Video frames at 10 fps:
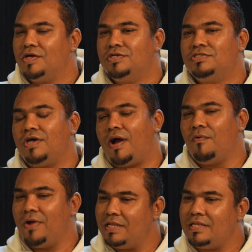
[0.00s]
So I
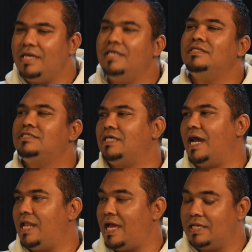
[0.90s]
went
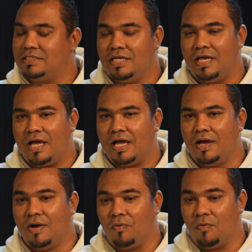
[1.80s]
inside. I actually
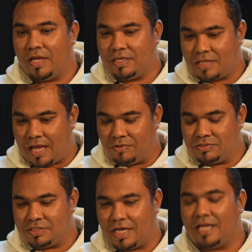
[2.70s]
went
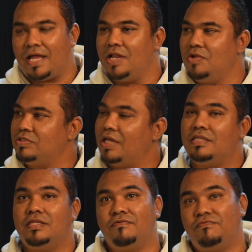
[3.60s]
outside. I looked
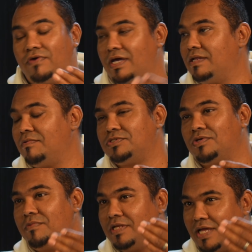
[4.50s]
at the because
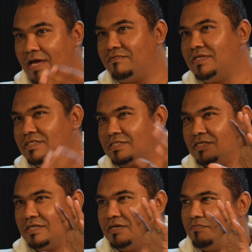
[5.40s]
normally they have these
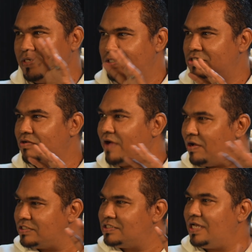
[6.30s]
pictures of
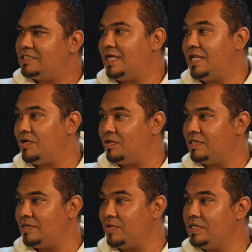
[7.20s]
houses they are selling on
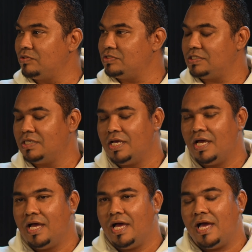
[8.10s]
the windows.
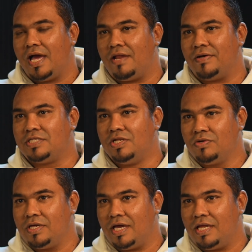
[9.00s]
And I was
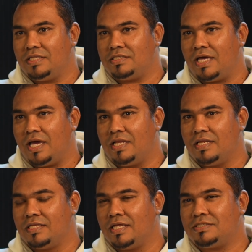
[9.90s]
looking at it, and
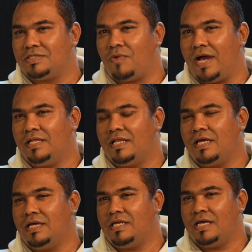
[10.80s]
this white
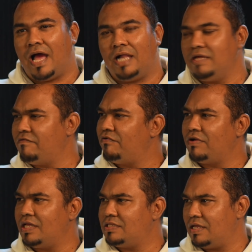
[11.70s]
lady, I'll never
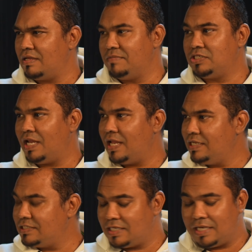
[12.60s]
forget her. Michelle
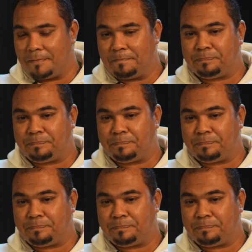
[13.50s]
is her name.